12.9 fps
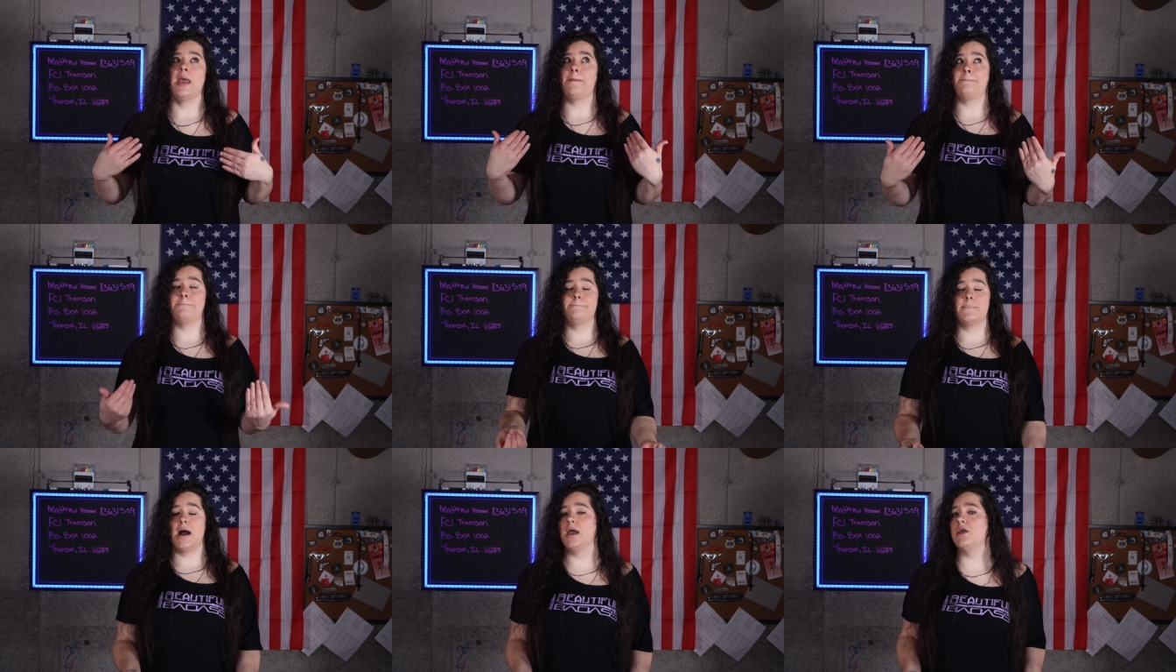
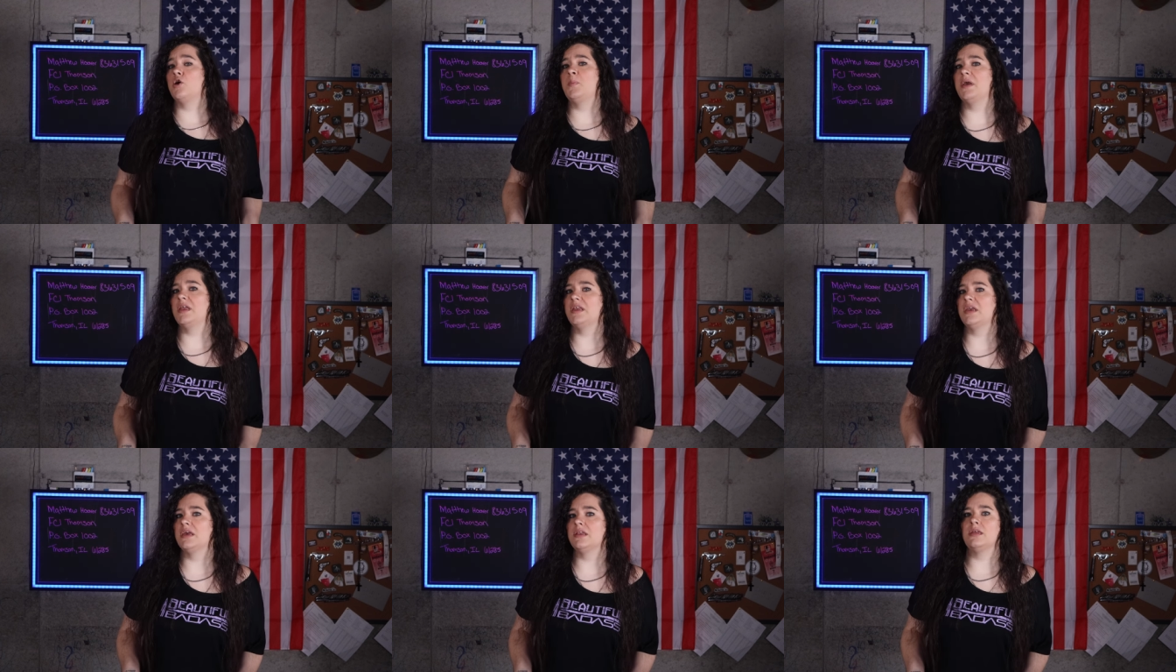In my
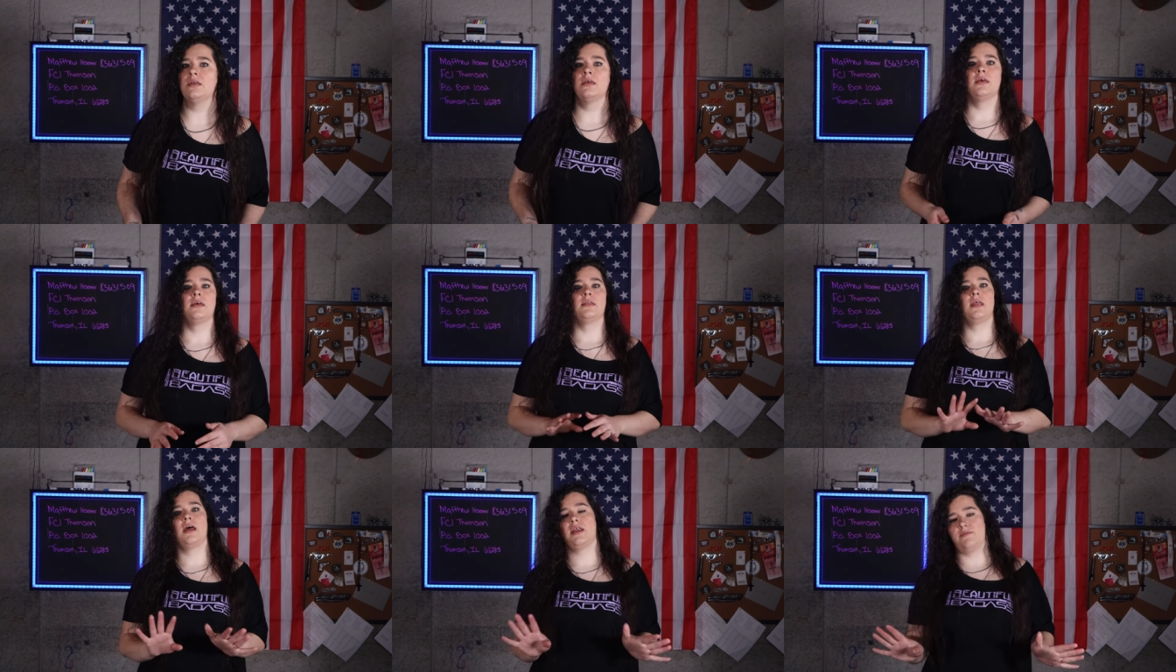opinion,
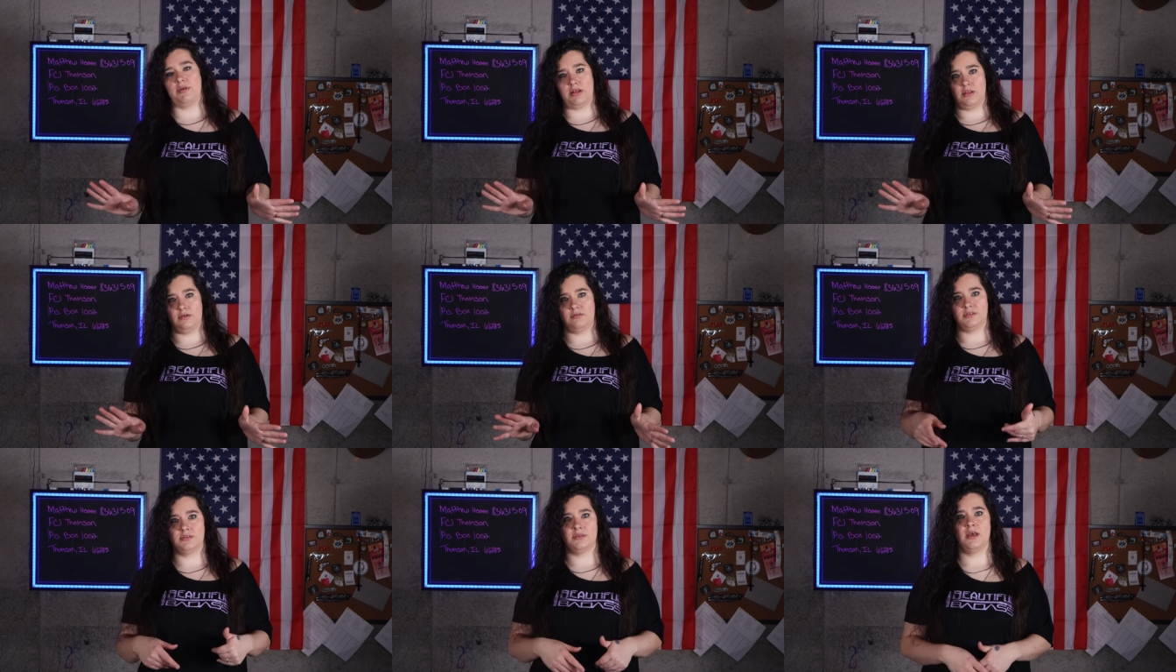not even
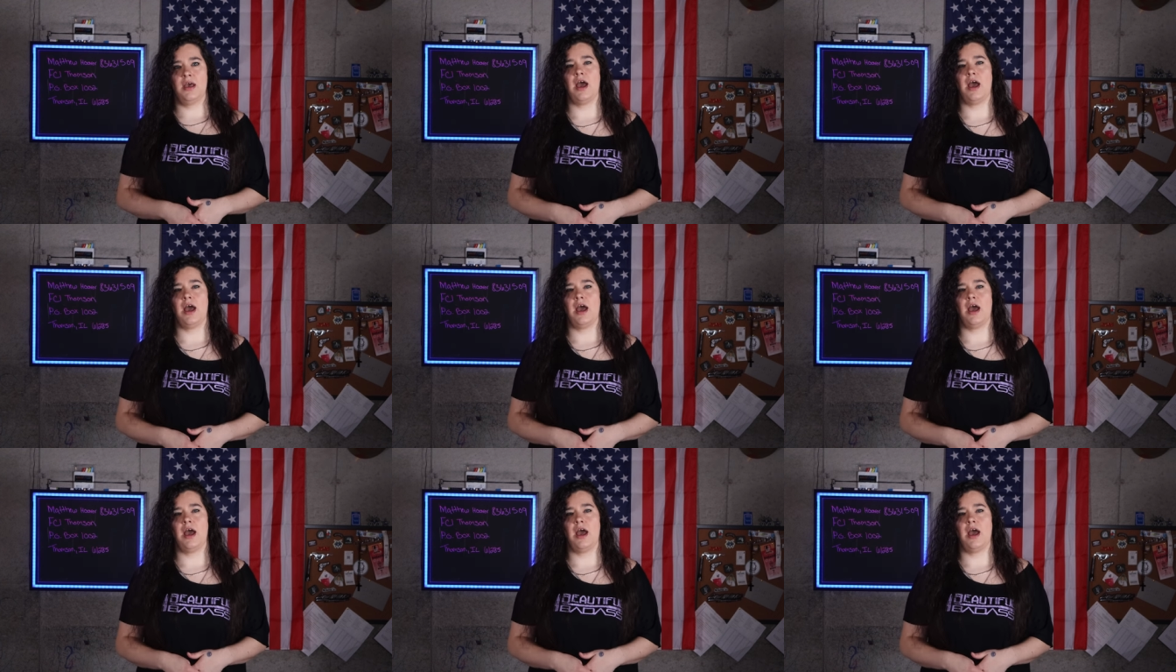close.